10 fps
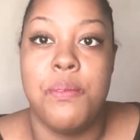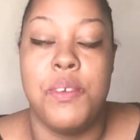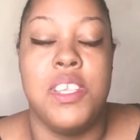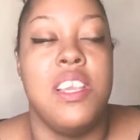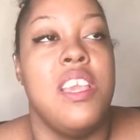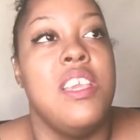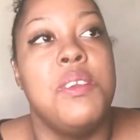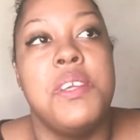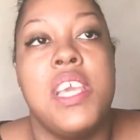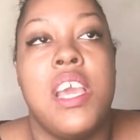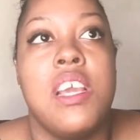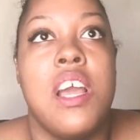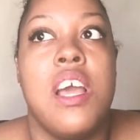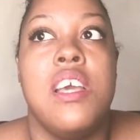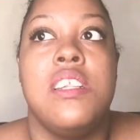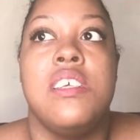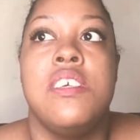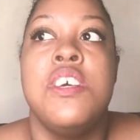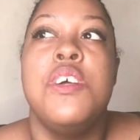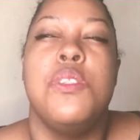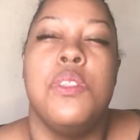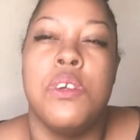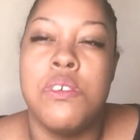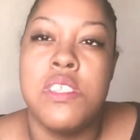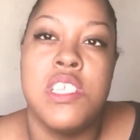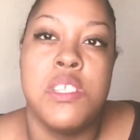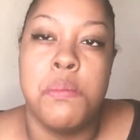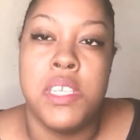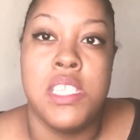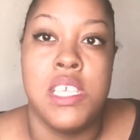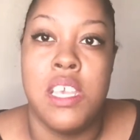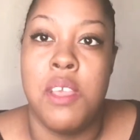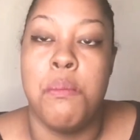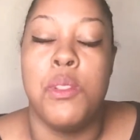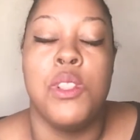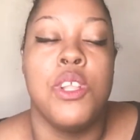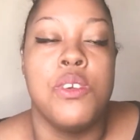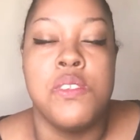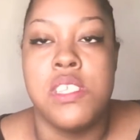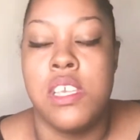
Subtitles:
When you're angry at God, learn to speak to Him. Learn to